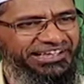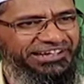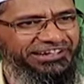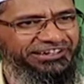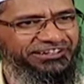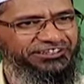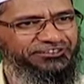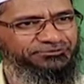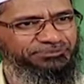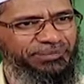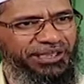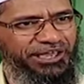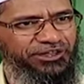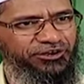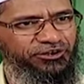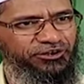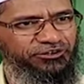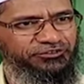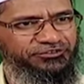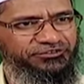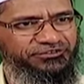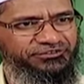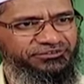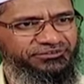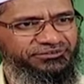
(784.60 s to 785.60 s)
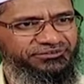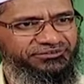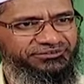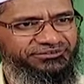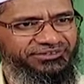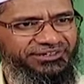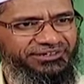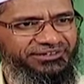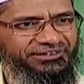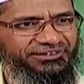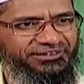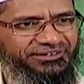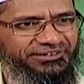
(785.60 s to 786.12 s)
in a span of
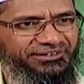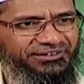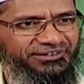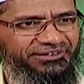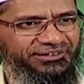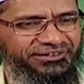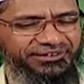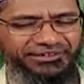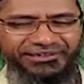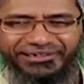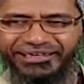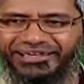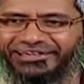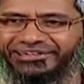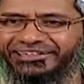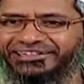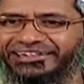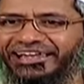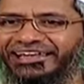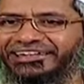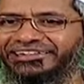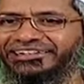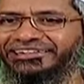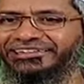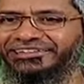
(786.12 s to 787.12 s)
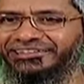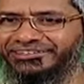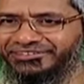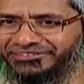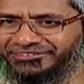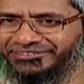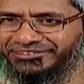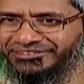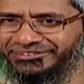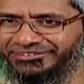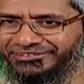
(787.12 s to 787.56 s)
18, 19 years,